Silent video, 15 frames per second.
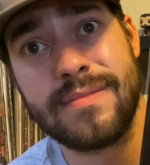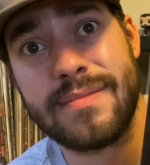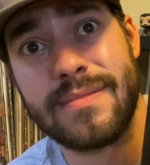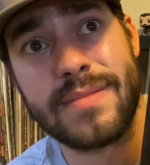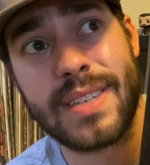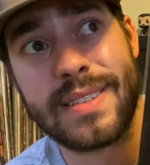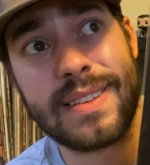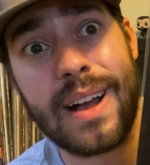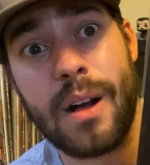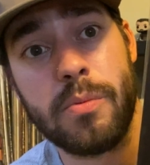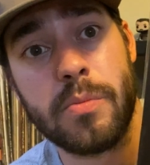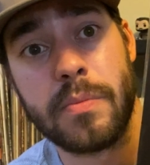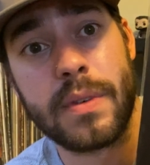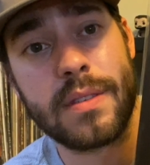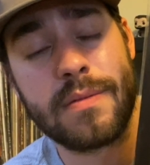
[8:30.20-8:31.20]
This
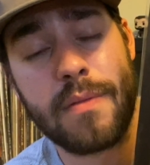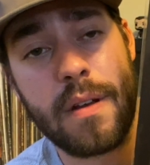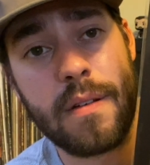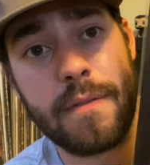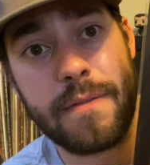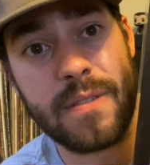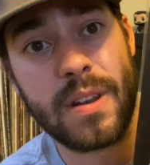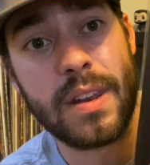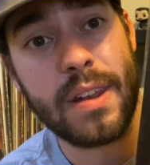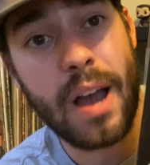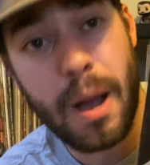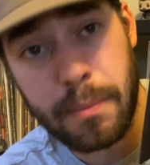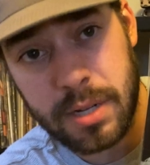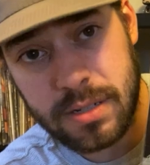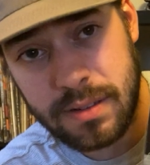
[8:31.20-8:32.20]
album is
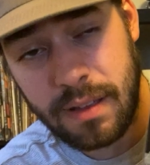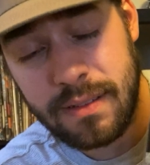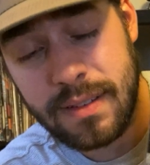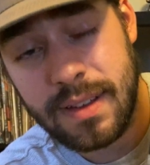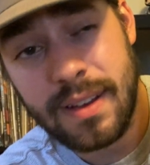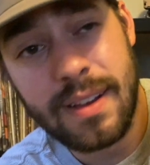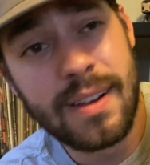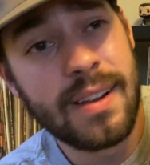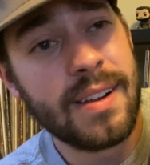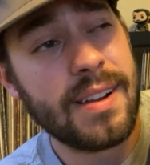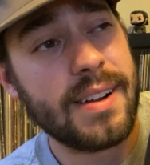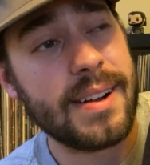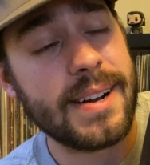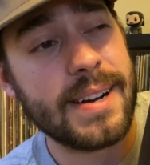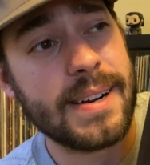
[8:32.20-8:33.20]
phenomenal.
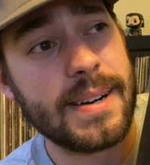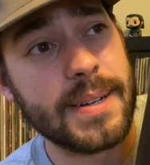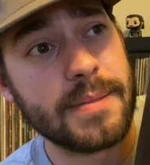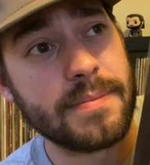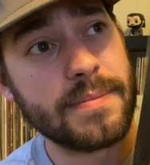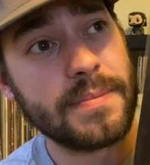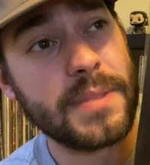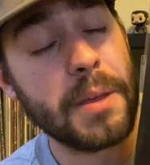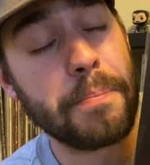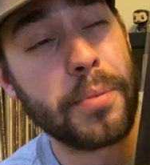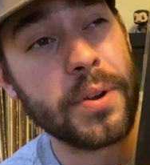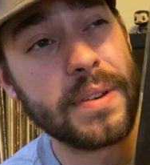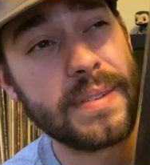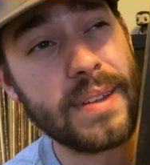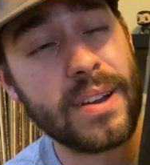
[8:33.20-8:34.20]
The
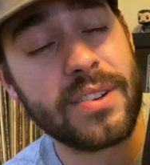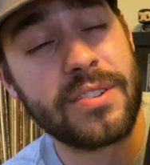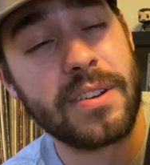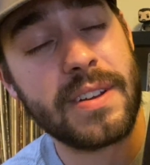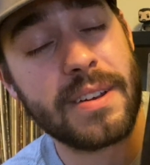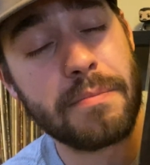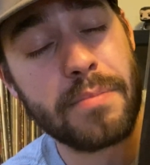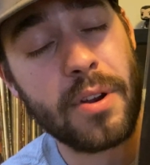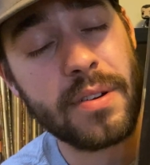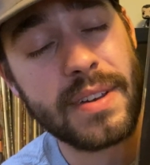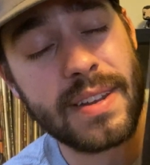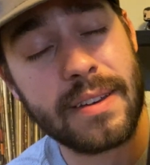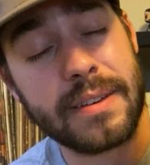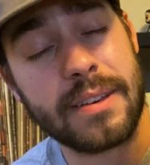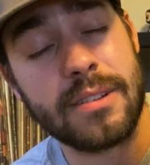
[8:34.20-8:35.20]
production in
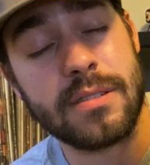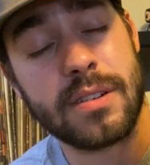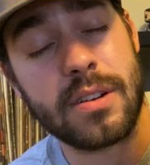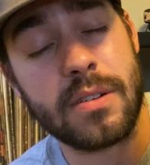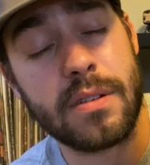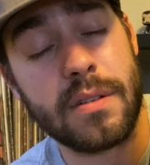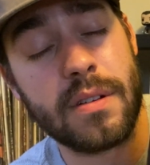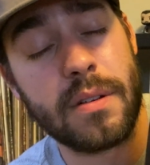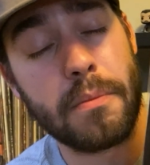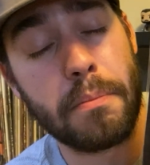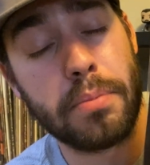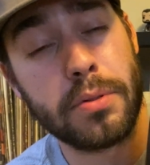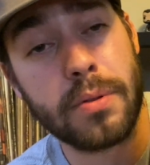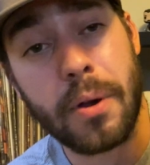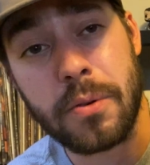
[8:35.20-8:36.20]
particular
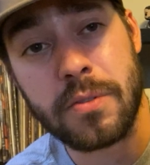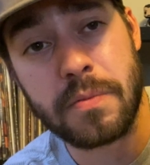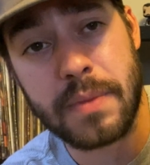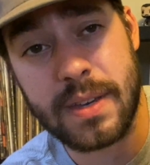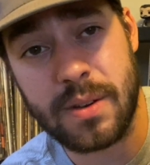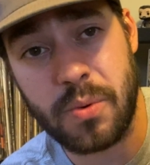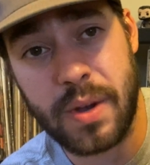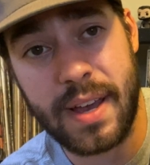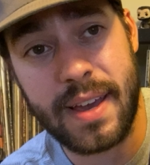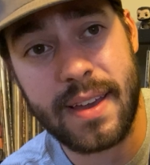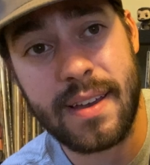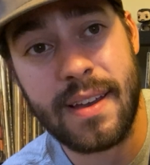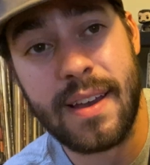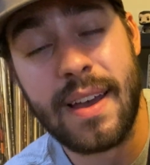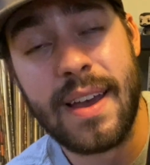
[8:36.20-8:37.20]
blows me away.
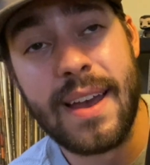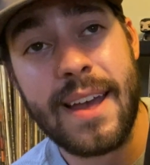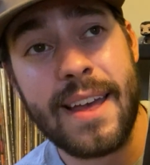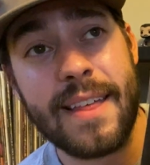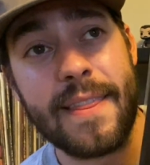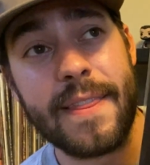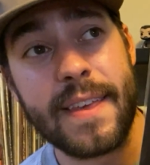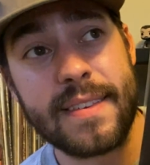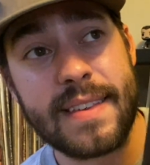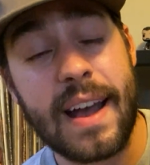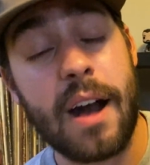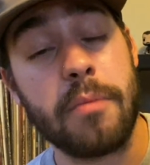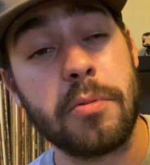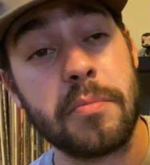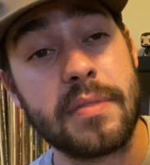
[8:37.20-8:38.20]
This
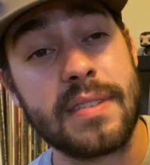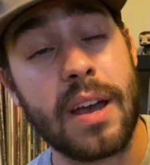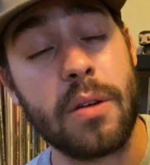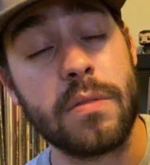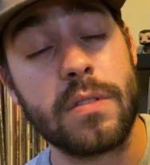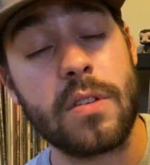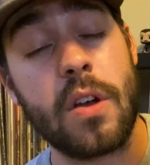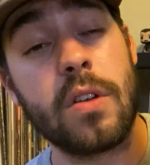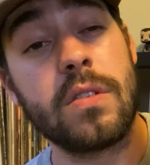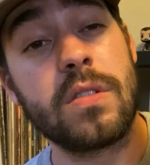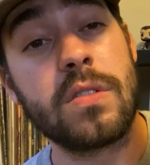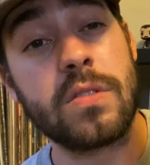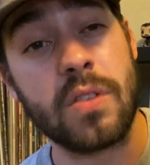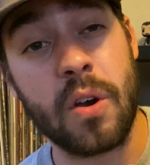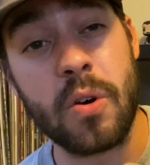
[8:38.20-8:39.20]
album sounds
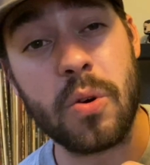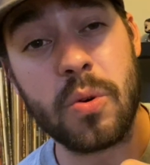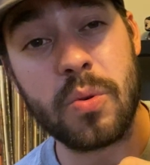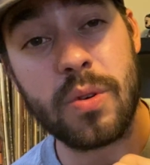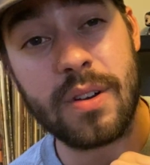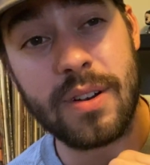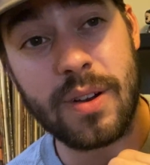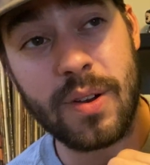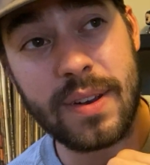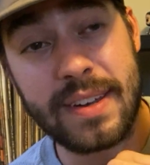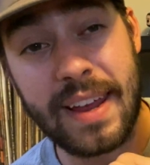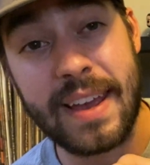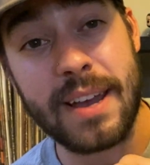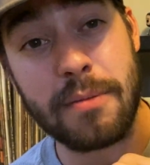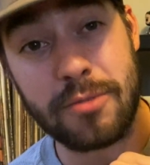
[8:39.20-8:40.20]
so
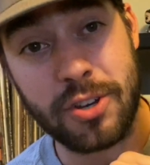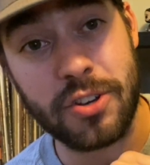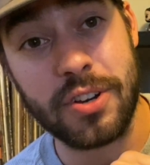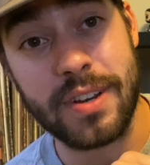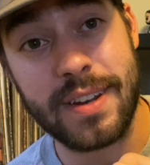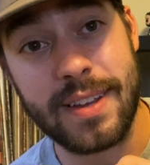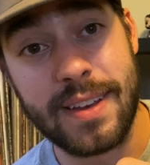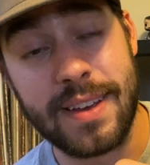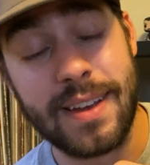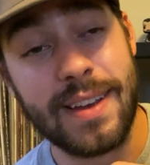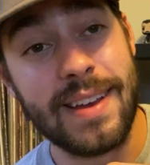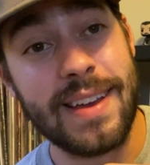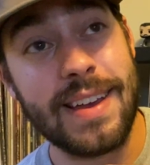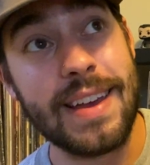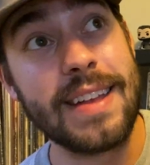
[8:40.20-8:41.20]
damn good.
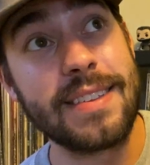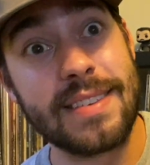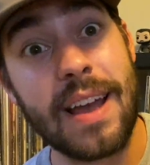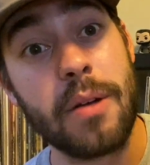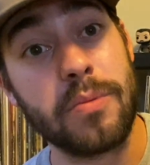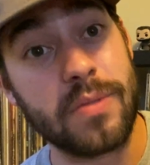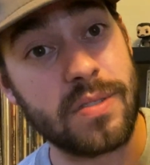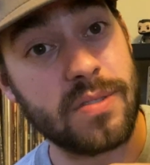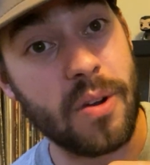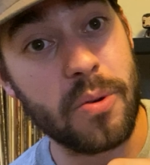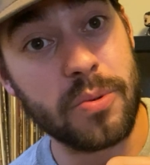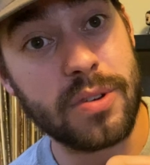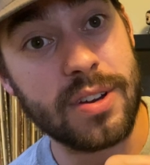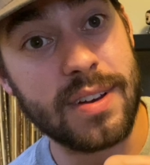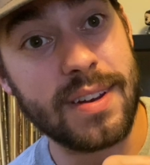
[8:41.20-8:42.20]
It sounds so
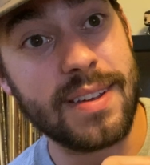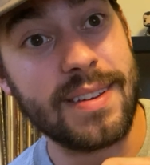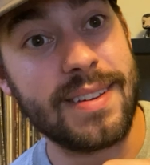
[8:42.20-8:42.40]
good.